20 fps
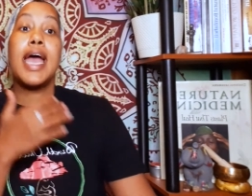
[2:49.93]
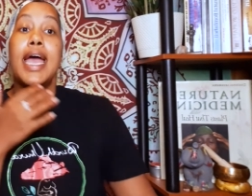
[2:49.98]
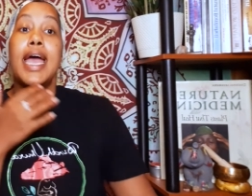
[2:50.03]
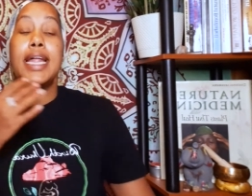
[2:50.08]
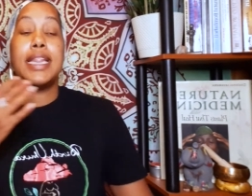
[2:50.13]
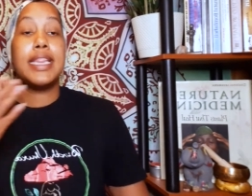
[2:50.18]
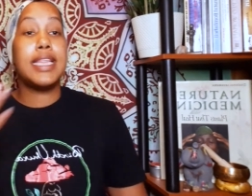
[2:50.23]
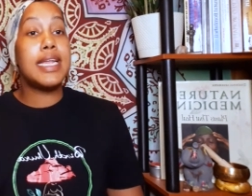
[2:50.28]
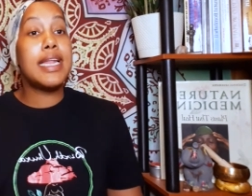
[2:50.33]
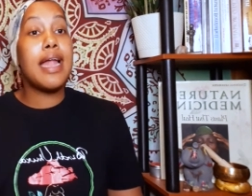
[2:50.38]

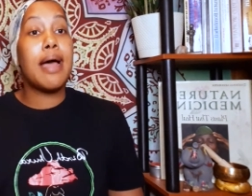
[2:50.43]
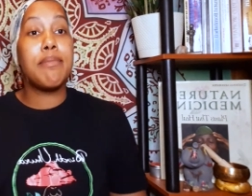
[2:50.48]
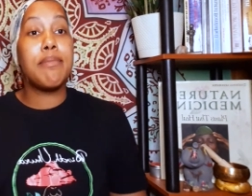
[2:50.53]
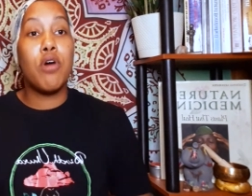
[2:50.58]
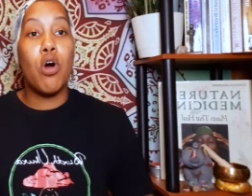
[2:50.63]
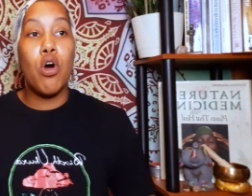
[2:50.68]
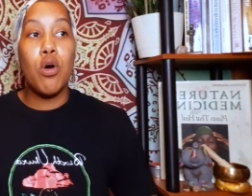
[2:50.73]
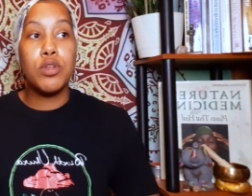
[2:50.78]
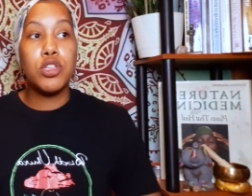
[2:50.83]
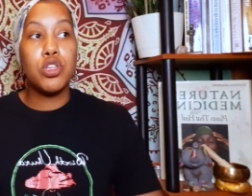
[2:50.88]
And then I'm
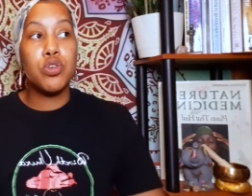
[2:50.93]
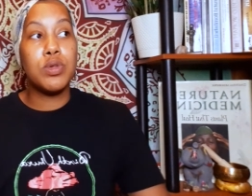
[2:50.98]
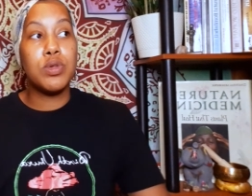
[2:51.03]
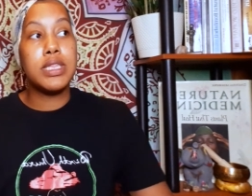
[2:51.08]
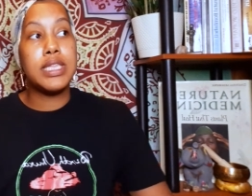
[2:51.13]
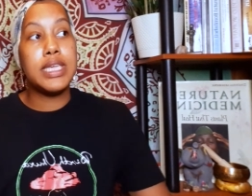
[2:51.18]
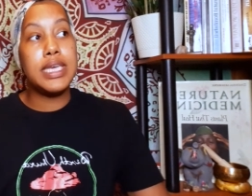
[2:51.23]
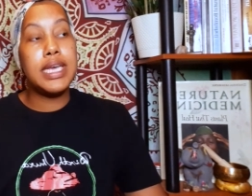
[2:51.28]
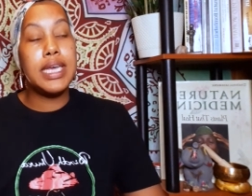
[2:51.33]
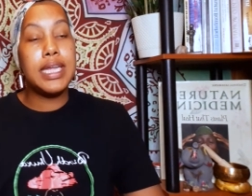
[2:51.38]
also
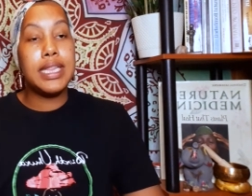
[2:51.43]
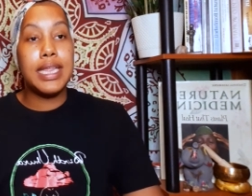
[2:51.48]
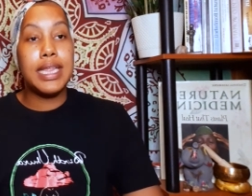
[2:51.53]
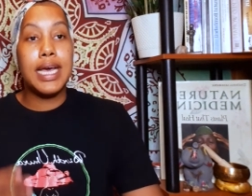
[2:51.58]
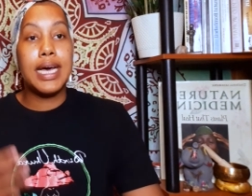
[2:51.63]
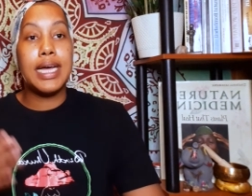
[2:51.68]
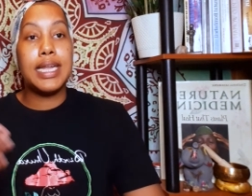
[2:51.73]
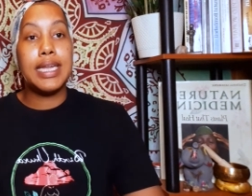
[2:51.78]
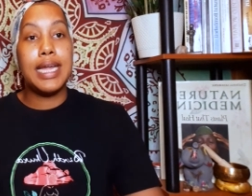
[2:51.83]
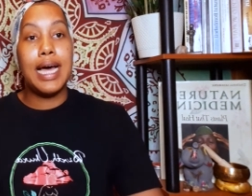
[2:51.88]
seeing
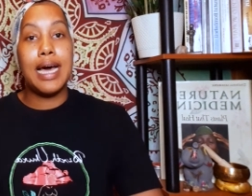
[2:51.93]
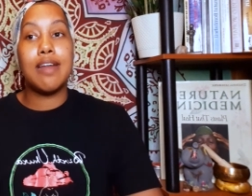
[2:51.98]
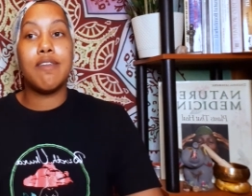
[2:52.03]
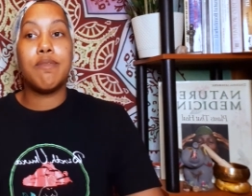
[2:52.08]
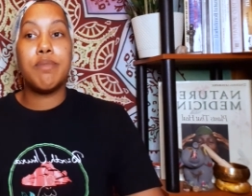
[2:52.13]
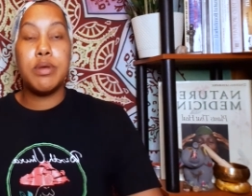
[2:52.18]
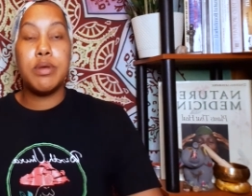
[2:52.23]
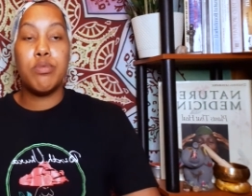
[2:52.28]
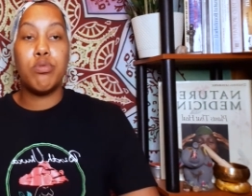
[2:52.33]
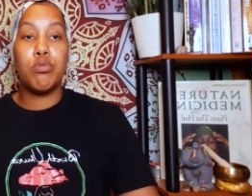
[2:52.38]
that a lot
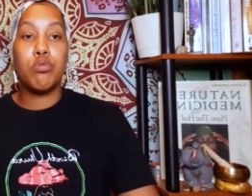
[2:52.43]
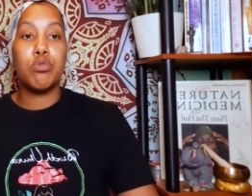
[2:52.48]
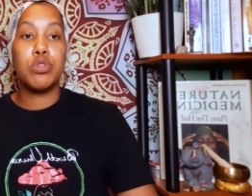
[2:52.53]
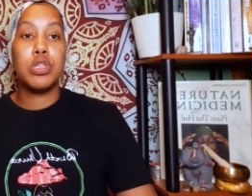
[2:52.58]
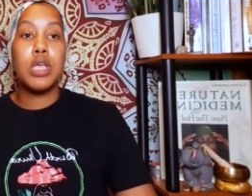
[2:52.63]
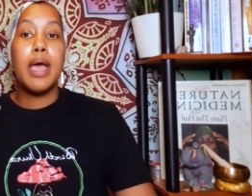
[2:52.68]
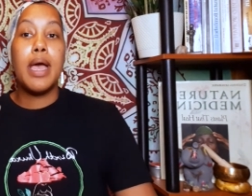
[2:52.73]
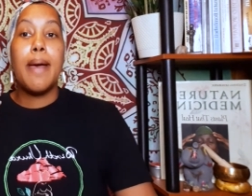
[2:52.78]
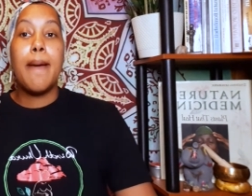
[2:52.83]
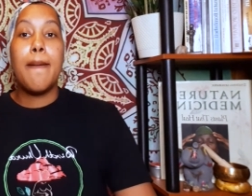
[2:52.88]
of people's
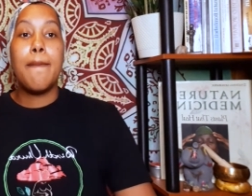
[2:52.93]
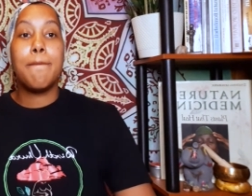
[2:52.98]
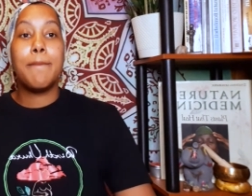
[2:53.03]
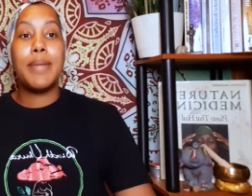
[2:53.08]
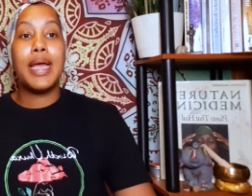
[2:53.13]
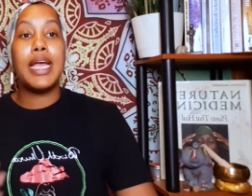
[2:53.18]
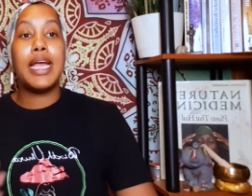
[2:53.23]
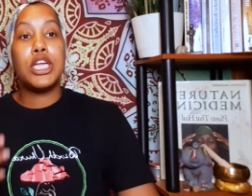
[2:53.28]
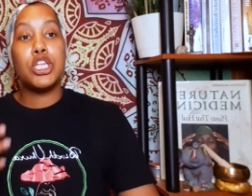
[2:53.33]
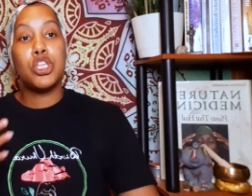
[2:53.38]

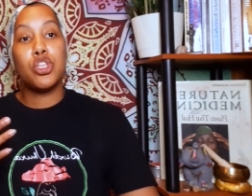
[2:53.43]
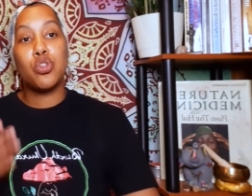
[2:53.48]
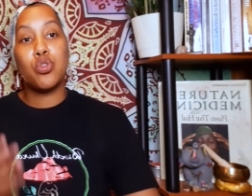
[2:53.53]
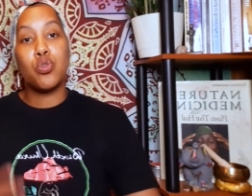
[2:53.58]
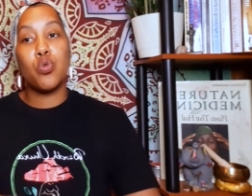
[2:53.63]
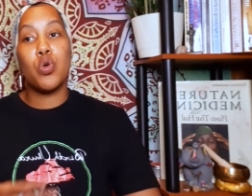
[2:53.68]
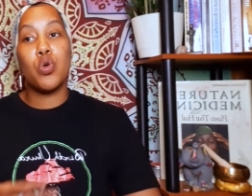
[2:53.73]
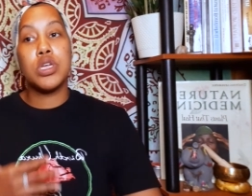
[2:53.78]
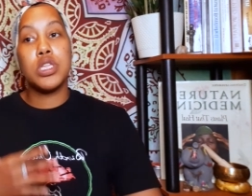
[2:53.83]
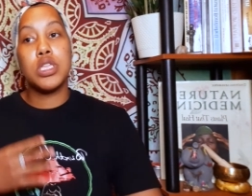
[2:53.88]
main
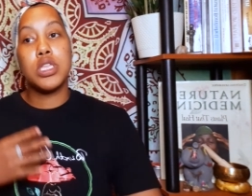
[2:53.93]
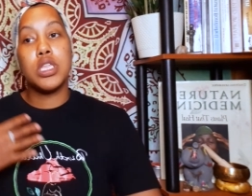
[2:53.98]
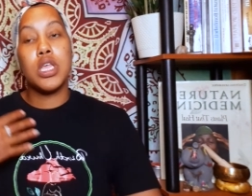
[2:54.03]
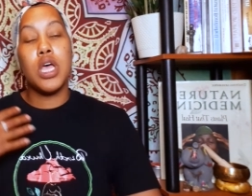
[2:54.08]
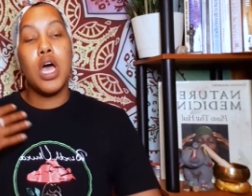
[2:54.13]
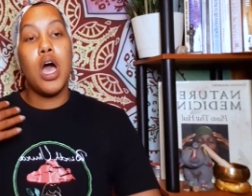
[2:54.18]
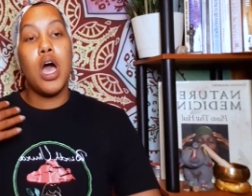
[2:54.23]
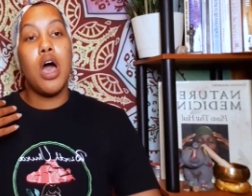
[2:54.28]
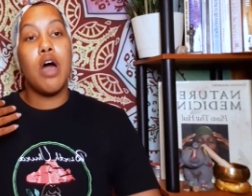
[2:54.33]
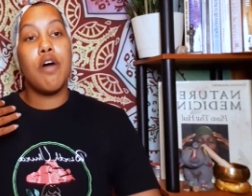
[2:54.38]
source
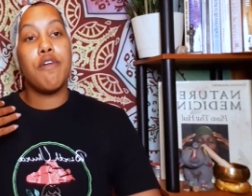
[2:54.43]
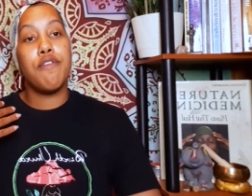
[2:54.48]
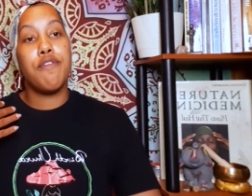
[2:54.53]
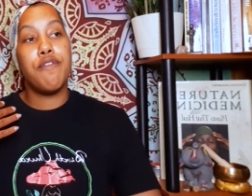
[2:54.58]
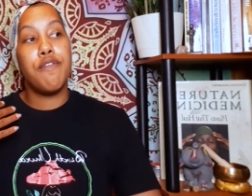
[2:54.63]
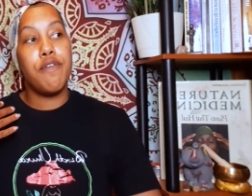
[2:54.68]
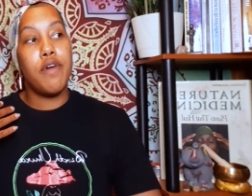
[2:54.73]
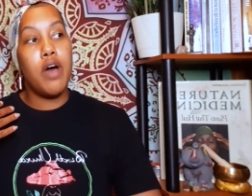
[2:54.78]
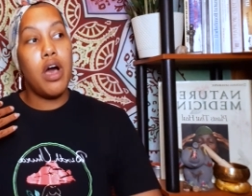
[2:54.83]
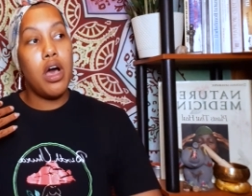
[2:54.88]
of
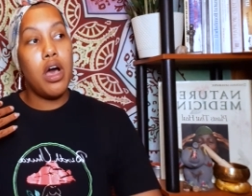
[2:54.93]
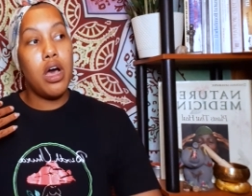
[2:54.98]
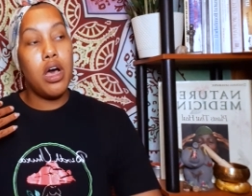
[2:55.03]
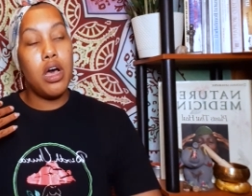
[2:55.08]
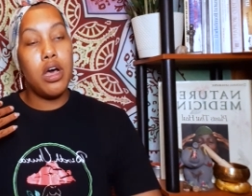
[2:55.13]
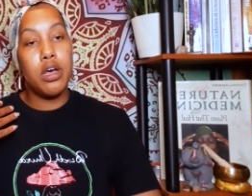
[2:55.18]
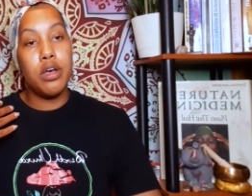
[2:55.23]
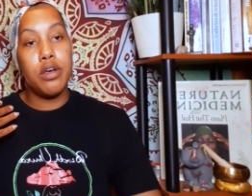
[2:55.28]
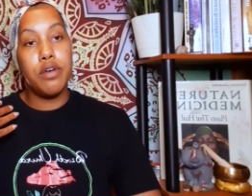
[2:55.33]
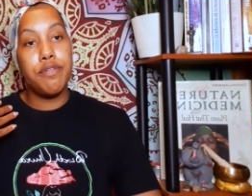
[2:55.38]

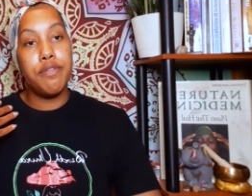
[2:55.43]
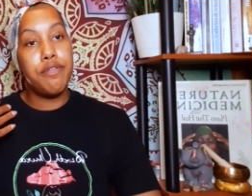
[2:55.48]
uh,